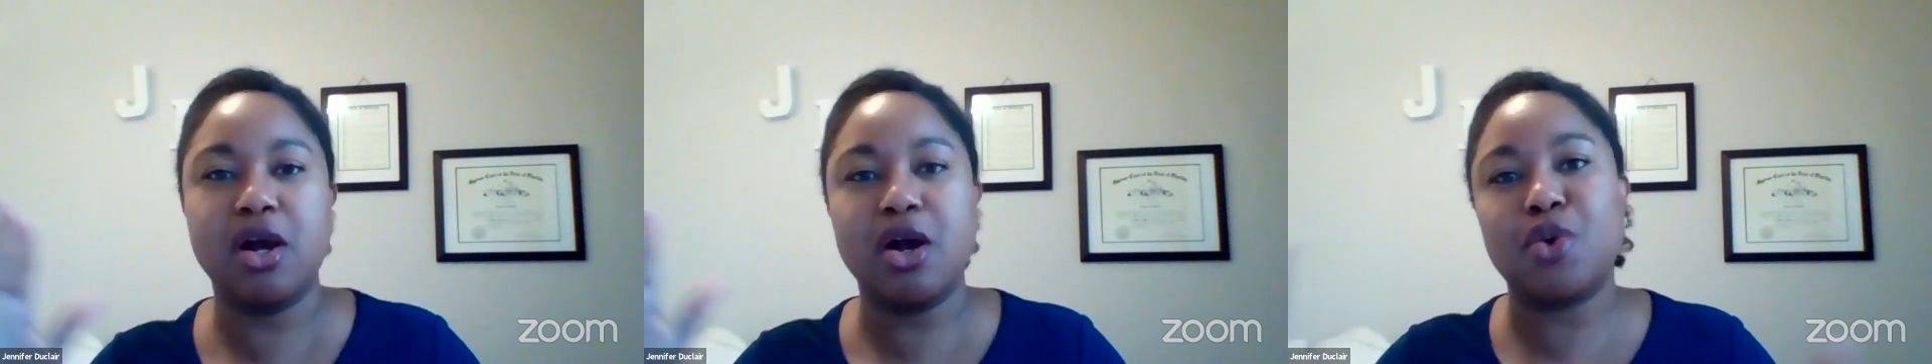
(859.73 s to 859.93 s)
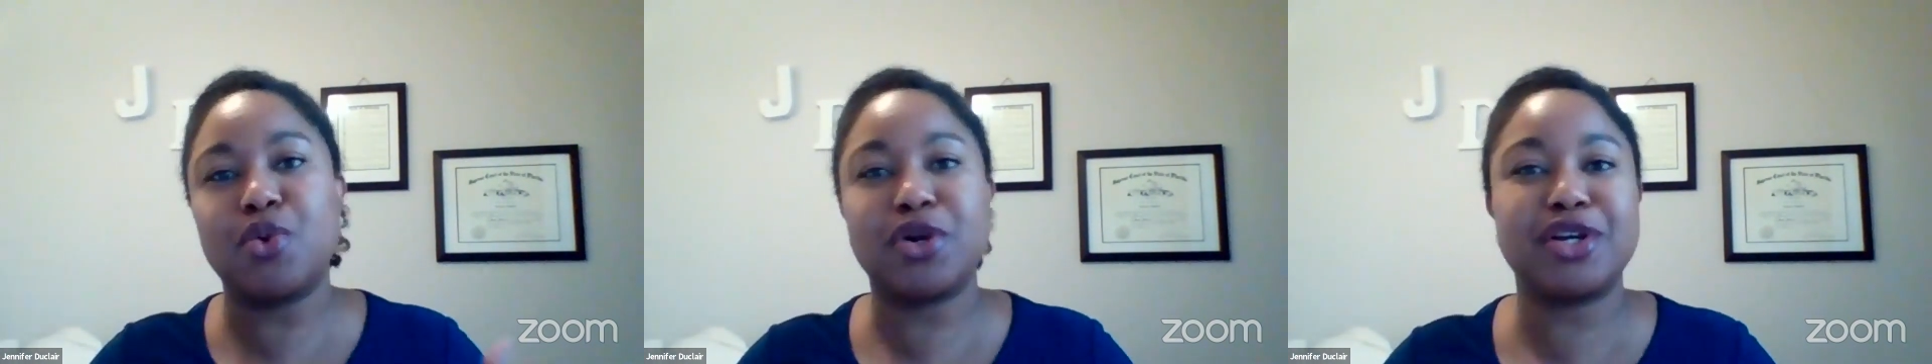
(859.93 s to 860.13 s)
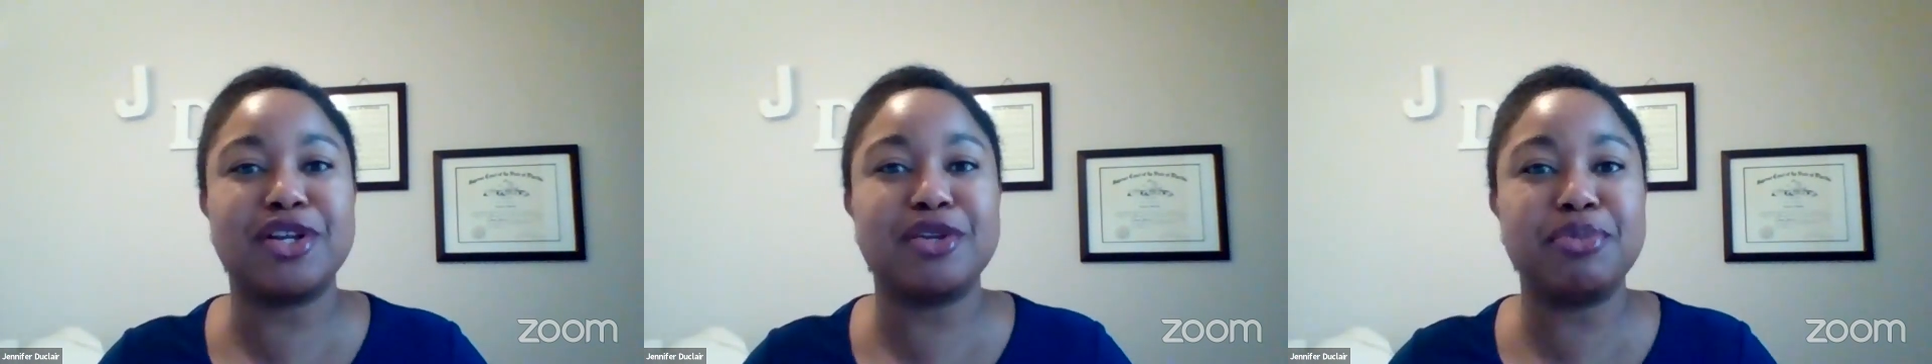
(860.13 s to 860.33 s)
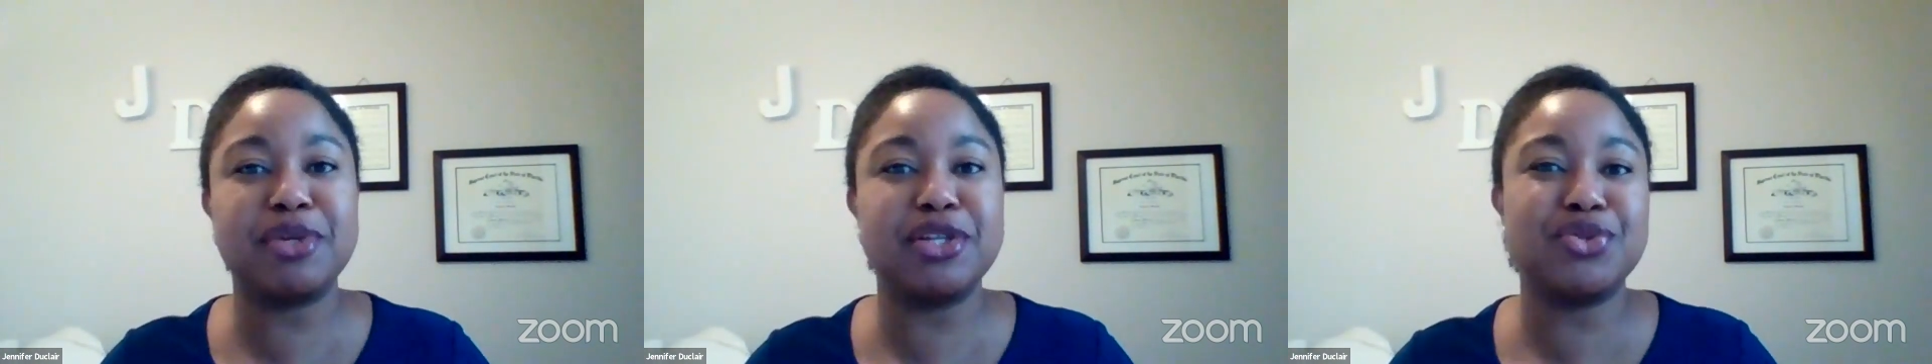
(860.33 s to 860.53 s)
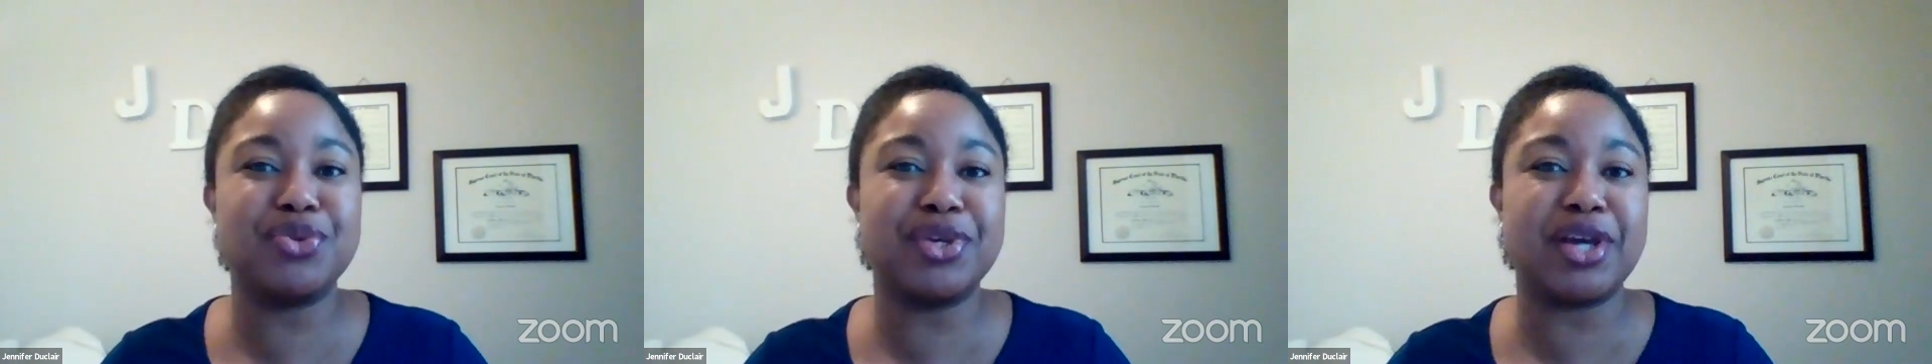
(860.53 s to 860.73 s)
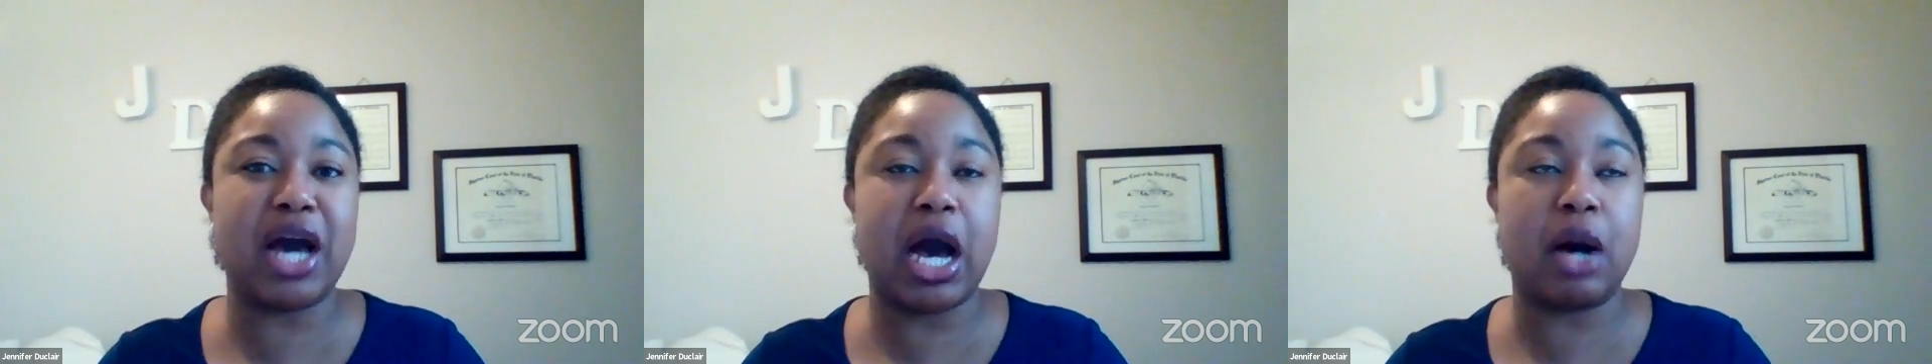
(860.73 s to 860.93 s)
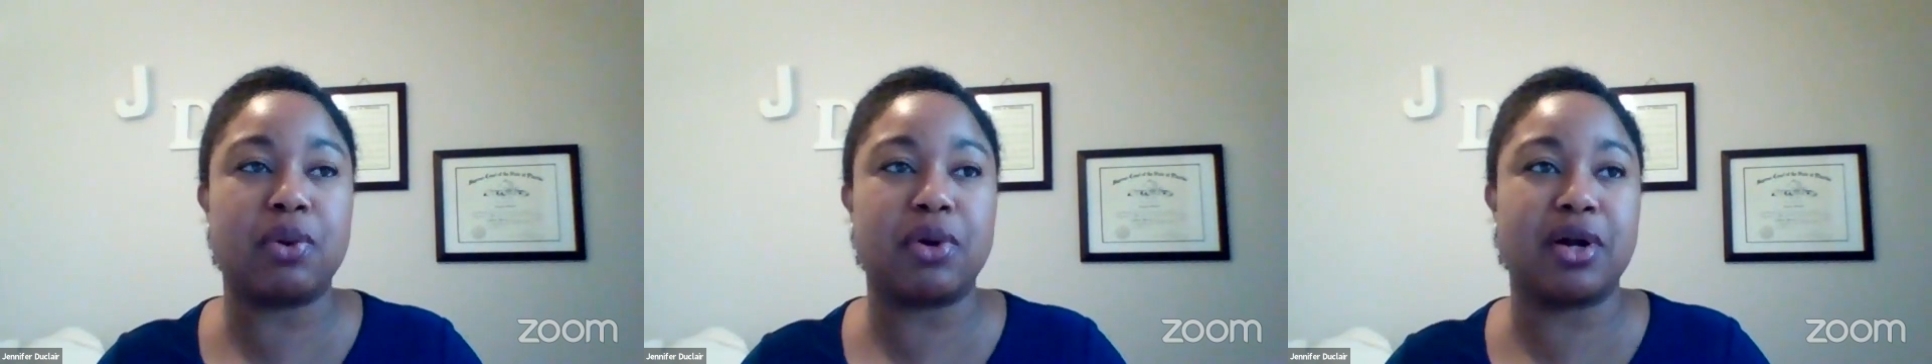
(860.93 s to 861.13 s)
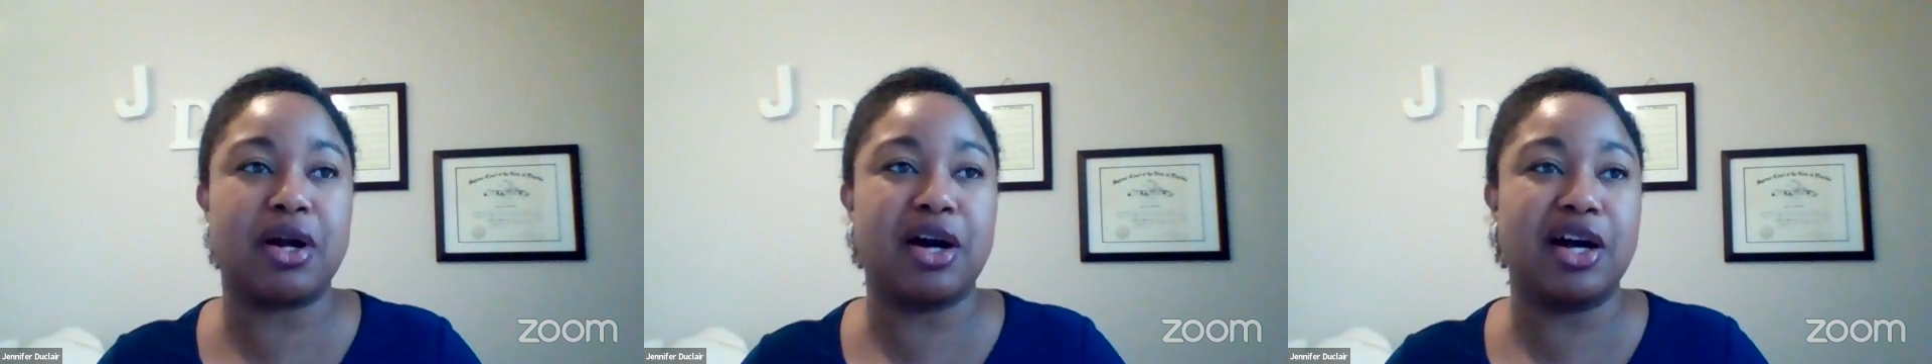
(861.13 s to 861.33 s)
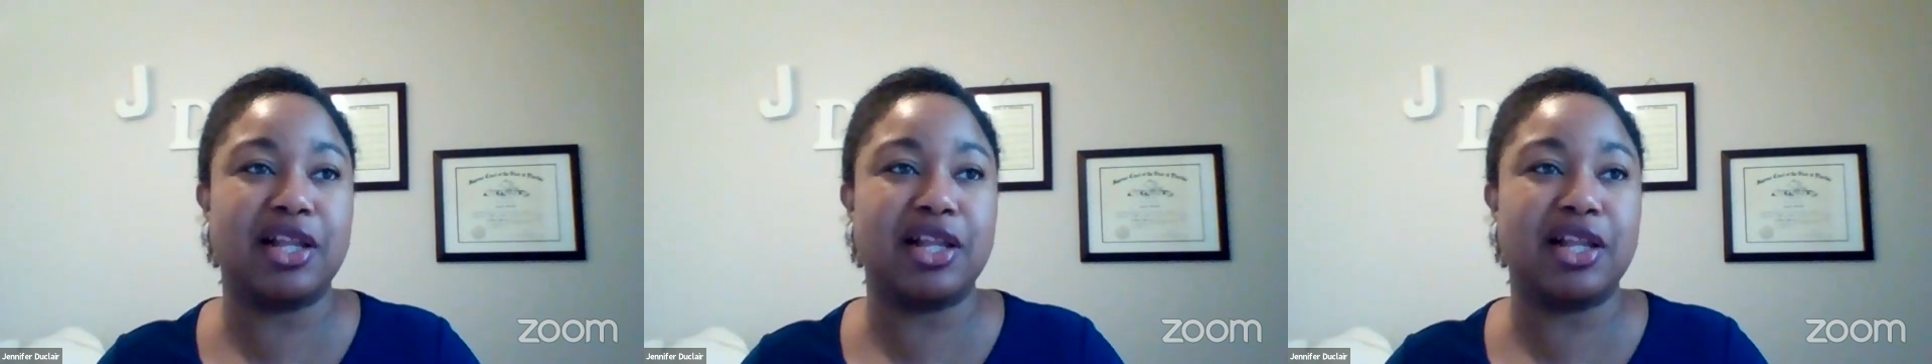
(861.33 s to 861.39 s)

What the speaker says: We're going to be doing our